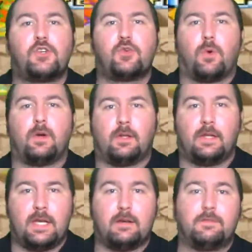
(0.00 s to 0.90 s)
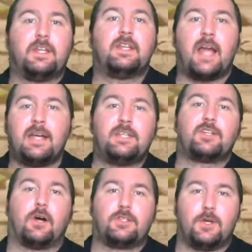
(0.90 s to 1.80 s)
short-lived
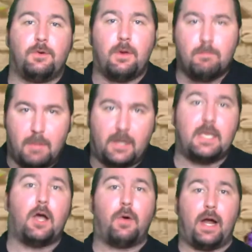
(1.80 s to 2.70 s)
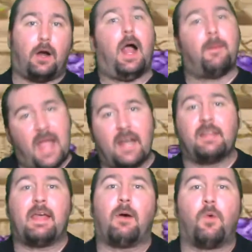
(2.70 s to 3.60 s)
90s cartoon Bucky O'Hare. I'm
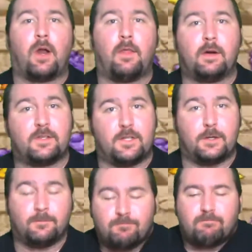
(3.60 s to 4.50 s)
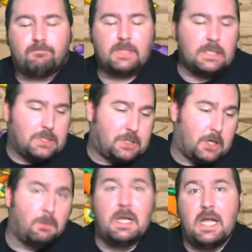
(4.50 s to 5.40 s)
adding that one on there too.
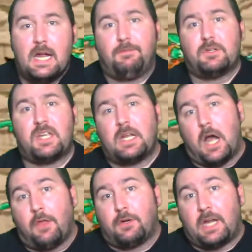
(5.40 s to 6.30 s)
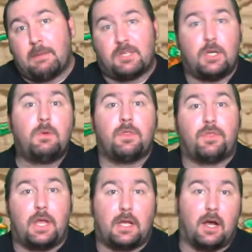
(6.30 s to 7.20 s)
So, if there's any other games that you can
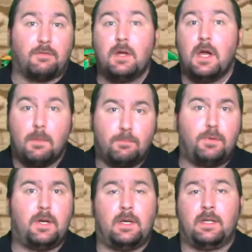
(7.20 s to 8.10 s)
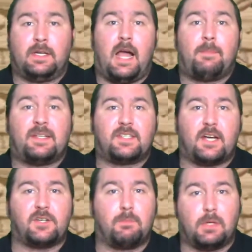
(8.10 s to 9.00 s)
think of, put it in the comment
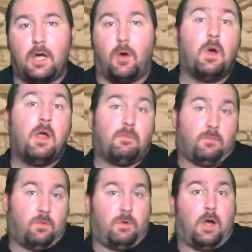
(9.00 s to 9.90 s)
section below. Who